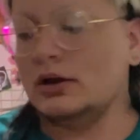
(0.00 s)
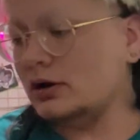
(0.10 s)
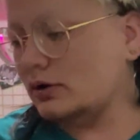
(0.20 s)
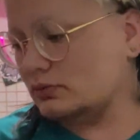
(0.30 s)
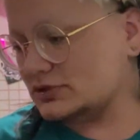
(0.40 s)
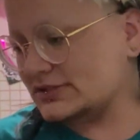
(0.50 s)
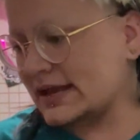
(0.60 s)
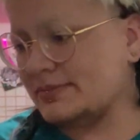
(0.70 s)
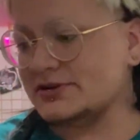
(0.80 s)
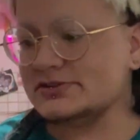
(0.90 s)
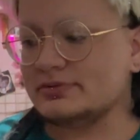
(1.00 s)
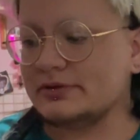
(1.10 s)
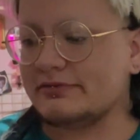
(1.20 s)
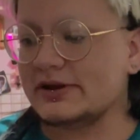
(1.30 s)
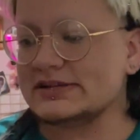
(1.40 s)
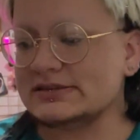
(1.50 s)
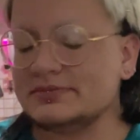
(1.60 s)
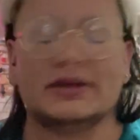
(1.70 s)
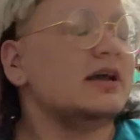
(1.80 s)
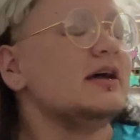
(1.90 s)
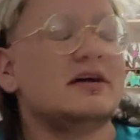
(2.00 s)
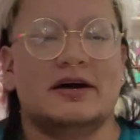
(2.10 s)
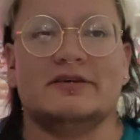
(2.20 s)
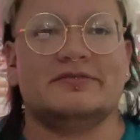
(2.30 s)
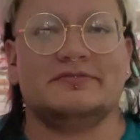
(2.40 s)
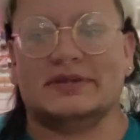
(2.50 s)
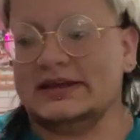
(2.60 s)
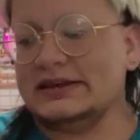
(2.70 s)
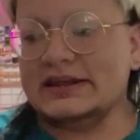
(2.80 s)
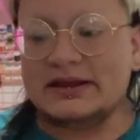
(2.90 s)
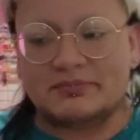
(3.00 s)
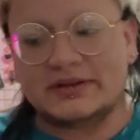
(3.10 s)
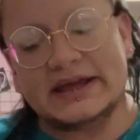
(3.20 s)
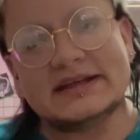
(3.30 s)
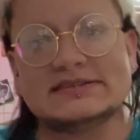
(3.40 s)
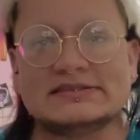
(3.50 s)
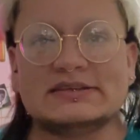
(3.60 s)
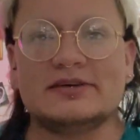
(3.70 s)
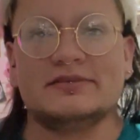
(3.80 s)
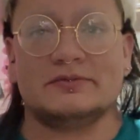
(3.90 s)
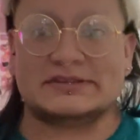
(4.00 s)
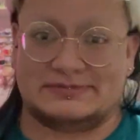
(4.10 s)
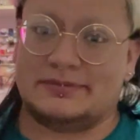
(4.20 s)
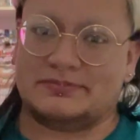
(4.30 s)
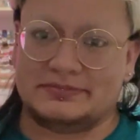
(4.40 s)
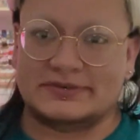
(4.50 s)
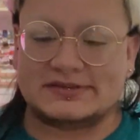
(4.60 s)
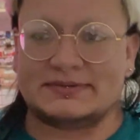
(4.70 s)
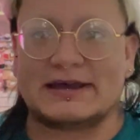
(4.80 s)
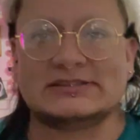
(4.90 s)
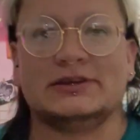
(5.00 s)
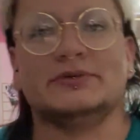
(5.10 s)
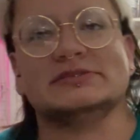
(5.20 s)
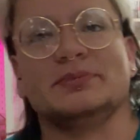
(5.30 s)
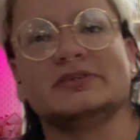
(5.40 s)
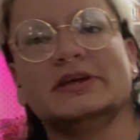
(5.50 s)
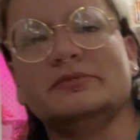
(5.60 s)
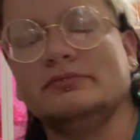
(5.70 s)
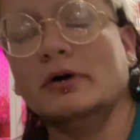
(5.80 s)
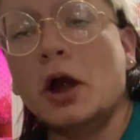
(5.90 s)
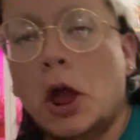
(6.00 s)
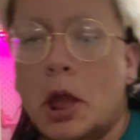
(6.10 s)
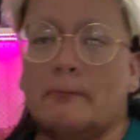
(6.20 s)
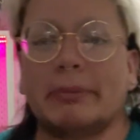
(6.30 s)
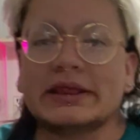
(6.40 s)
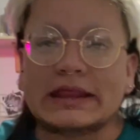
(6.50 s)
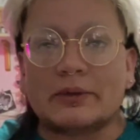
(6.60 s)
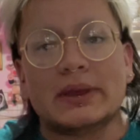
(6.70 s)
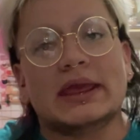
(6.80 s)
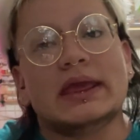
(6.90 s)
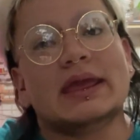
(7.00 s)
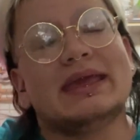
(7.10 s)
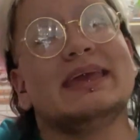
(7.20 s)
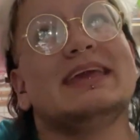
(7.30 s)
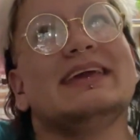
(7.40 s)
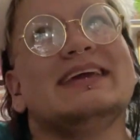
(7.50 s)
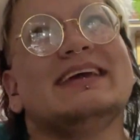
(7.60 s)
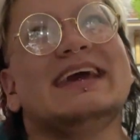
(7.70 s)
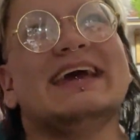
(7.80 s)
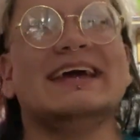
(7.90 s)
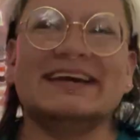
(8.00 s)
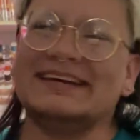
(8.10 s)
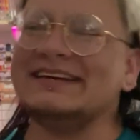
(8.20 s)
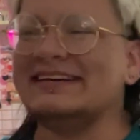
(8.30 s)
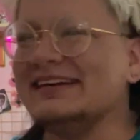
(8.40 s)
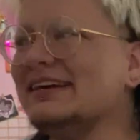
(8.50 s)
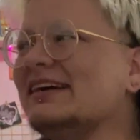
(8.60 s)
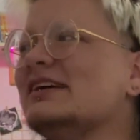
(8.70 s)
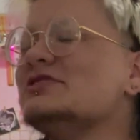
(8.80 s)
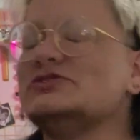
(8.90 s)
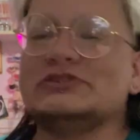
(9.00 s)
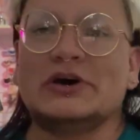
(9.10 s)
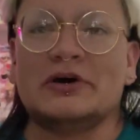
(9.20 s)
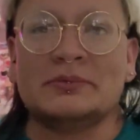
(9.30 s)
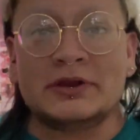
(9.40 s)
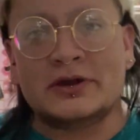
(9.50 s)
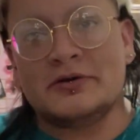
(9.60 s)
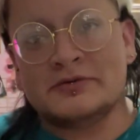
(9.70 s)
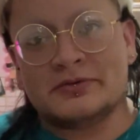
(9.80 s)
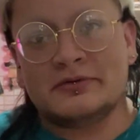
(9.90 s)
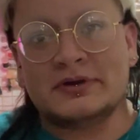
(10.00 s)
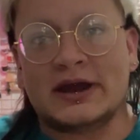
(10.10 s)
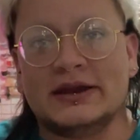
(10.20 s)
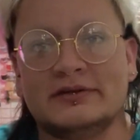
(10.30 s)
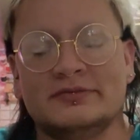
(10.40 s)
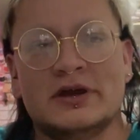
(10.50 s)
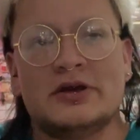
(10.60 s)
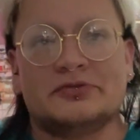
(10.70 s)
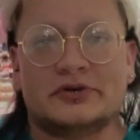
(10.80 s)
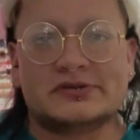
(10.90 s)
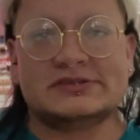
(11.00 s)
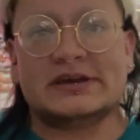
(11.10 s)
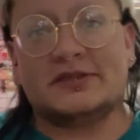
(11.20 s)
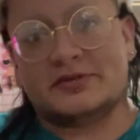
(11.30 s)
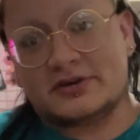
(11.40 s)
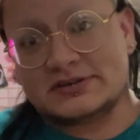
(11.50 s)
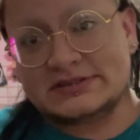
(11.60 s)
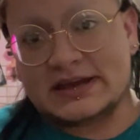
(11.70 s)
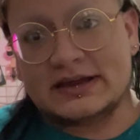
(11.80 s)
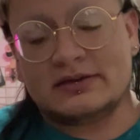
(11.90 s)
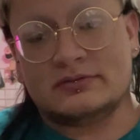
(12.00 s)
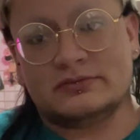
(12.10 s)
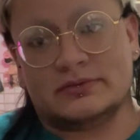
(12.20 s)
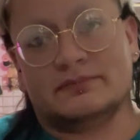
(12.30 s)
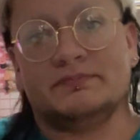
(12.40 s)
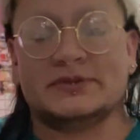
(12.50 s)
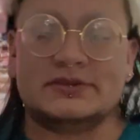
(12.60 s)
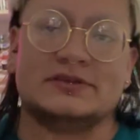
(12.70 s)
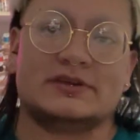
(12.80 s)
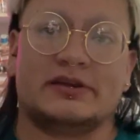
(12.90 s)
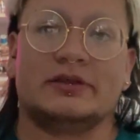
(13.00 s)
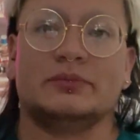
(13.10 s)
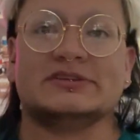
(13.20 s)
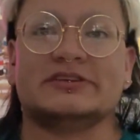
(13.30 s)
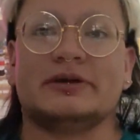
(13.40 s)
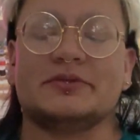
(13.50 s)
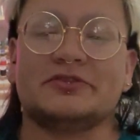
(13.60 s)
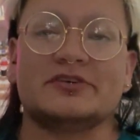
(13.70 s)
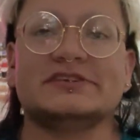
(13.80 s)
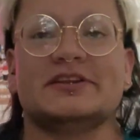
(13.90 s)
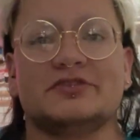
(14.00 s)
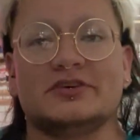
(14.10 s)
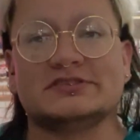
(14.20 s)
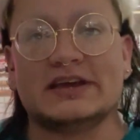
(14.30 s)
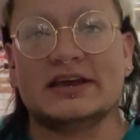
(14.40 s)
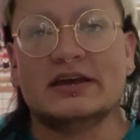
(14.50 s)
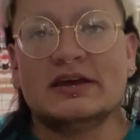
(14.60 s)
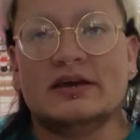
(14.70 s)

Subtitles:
oh snap, I just remembered I forgot something, of like getting plants and stuff. This last week was birthday week. So I'm going to go through kind of Thursday to Thursday. It's technically Wednesday now, but Thursday to Thursday.